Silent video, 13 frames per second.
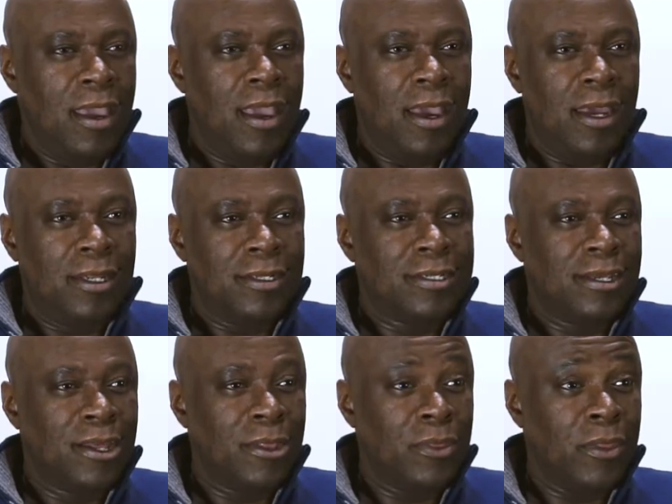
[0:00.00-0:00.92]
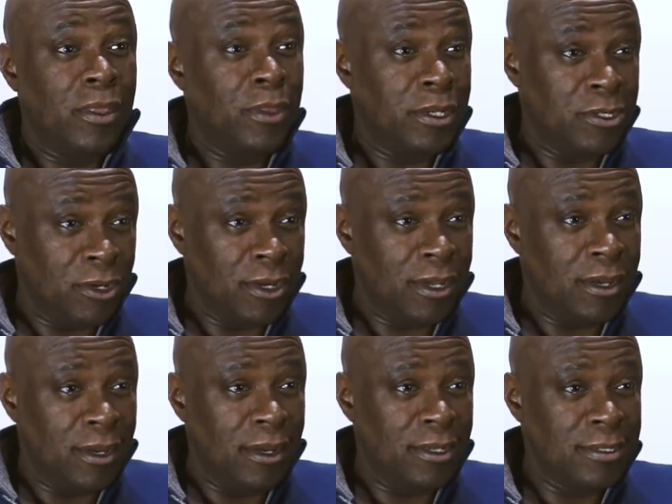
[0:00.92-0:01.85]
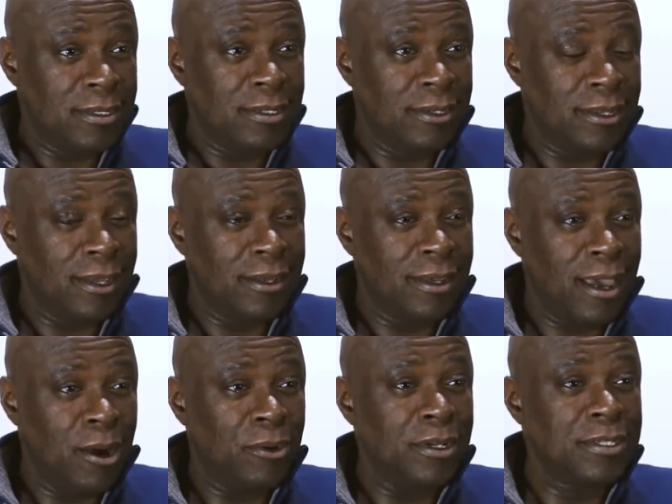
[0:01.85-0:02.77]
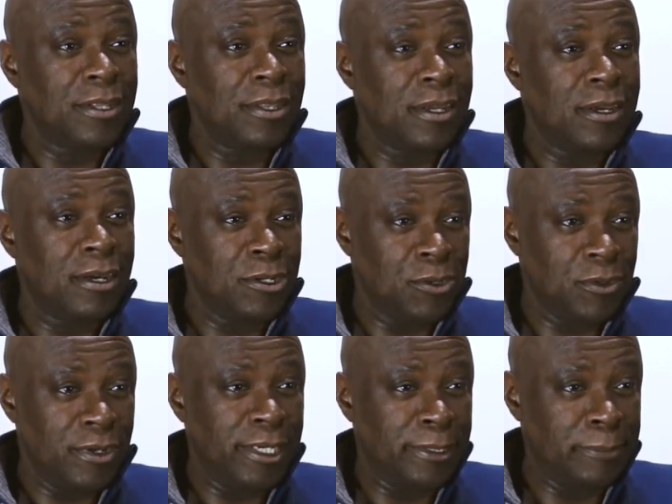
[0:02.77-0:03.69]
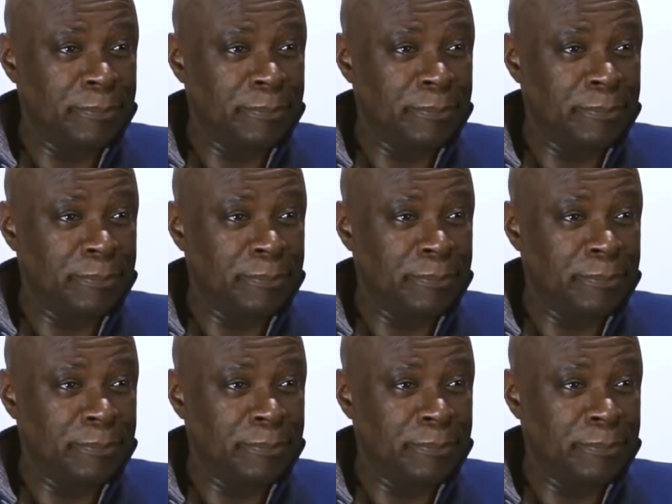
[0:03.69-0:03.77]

And then they took us out into the country.